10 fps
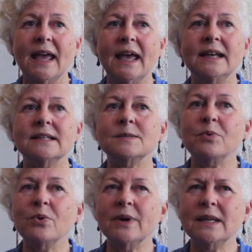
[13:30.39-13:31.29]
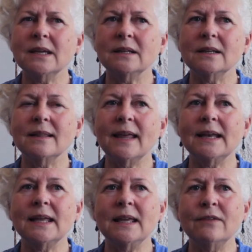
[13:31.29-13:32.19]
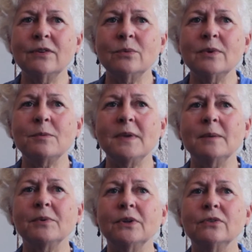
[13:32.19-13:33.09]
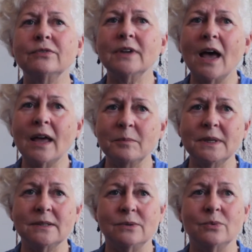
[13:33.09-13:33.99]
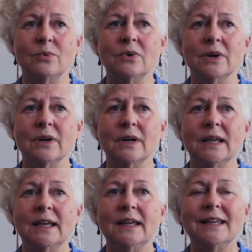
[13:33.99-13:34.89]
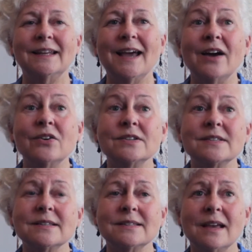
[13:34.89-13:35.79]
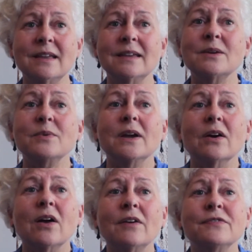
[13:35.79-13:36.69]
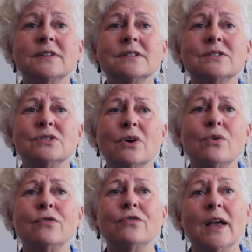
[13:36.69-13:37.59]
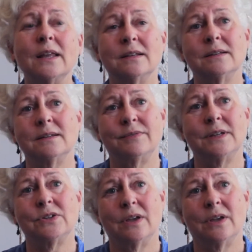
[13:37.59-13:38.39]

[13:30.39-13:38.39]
And it's poignant that even with people who've not been to war, in our society we are often so frightened of each